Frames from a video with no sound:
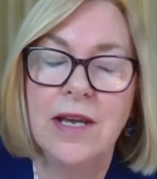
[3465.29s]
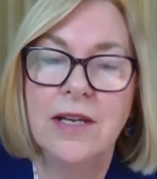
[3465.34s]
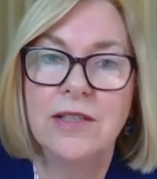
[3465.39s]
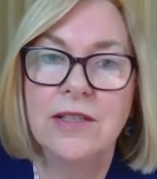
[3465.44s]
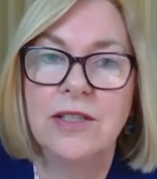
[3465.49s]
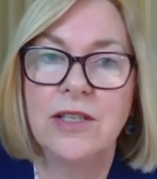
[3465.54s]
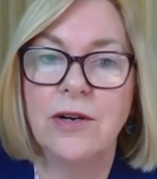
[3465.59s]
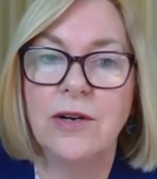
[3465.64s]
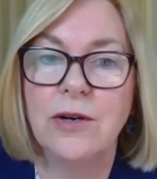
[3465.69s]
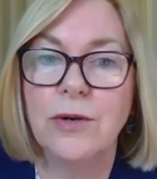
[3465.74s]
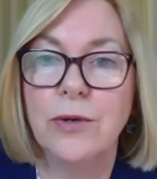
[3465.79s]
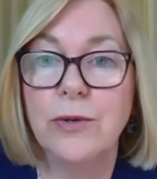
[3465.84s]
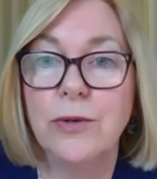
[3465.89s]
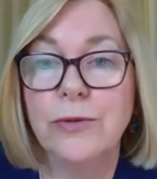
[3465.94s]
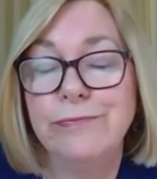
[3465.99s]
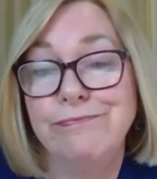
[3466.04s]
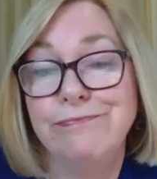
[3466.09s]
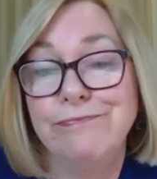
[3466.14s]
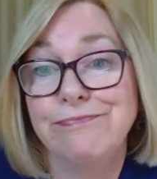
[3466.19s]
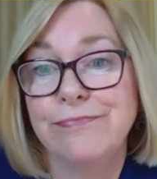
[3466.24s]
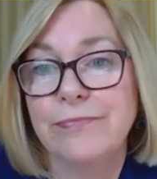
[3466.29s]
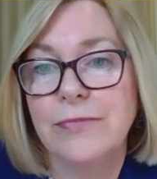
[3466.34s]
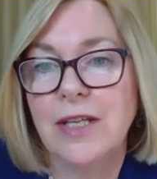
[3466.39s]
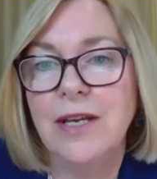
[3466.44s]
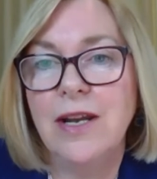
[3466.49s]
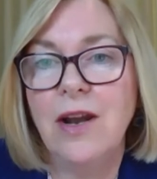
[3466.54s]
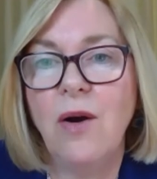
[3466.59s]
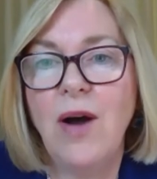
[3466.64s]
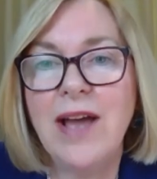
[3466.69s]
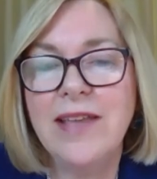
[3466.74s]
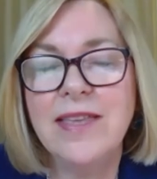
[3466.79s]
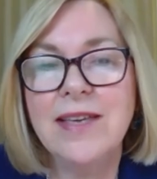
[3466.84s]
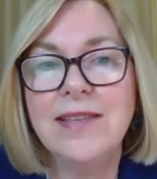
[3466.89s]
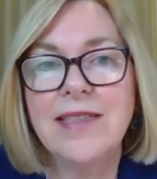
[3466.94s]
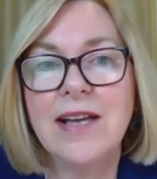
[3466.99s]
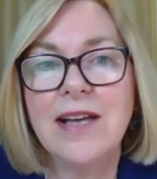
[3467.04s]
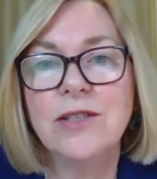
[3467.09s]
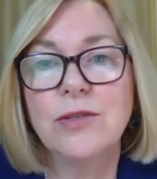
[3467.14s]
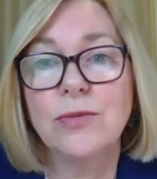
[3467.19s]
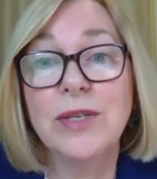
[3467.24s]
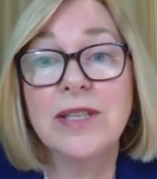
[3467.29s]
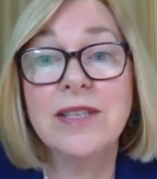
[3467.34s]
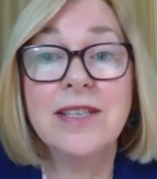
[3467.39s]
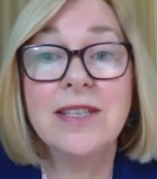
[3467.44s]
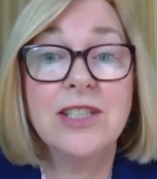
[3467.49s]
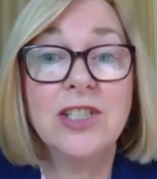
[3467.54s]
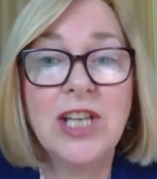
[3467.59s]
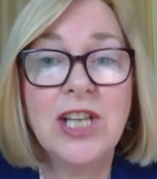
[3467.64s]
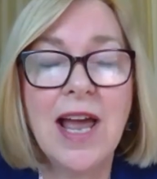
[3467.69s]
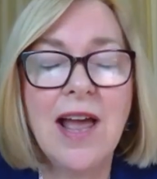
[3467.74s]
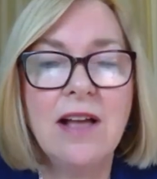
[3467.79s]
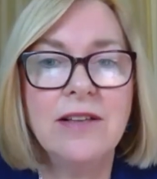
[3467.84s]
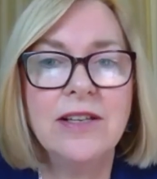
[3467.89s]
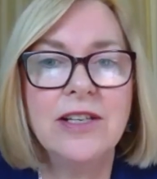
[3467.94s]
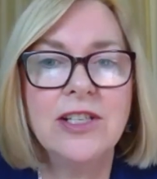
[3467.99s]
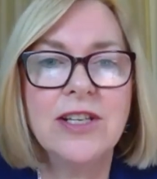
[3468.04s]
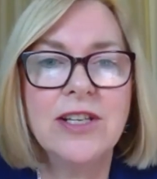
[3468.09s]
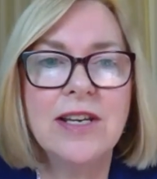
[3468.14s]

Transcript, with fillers: So, you know, I think that's really the challenge.